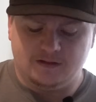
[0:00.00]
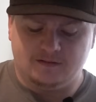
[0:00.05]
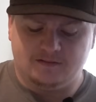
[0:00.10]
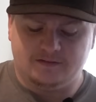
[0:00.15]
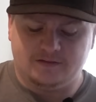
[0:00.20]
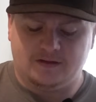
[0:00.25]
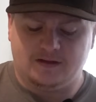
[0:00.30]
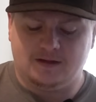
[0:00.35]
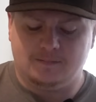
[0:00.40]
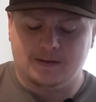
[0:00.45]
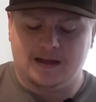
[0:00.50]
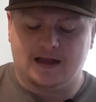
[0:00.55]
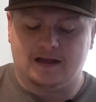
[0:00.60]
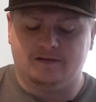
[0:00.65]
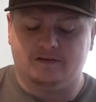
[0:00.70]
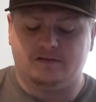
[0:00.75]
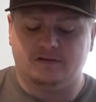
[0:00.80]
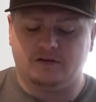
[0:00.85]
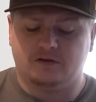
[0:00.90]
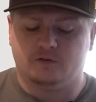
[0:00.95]
team
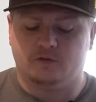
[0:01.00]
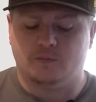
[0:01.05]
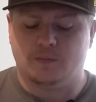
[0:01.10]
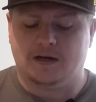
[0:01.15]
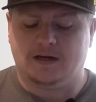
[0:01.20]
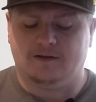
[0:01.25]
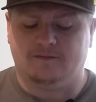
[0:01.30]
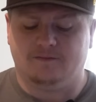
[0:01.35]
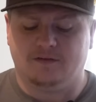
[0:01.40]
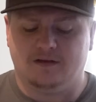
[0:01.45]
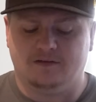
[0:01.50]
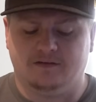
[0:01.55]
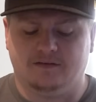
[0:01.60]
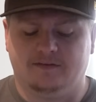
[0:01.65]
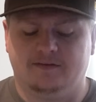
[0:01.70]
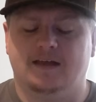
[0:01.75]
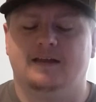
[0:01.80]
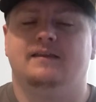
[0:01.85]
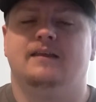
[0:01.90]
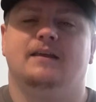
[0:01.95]
has 0 remaining
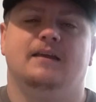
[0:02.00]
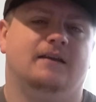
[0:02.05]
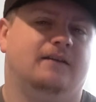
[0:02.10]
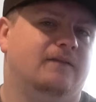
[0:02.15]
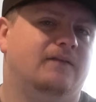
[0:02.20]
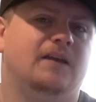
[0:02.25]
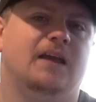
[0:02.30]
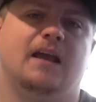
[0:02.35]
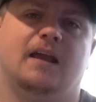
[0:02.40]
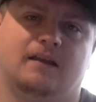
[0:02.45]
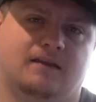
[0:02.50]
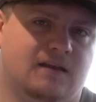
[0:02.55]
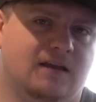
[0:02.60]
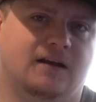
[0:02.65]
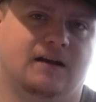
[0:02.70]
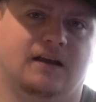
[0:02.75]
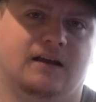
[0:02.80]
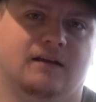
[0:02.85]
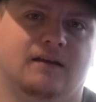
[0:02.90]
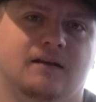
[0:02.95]
visits at the end of the 8th
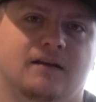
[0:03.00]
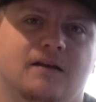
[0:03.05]
inning.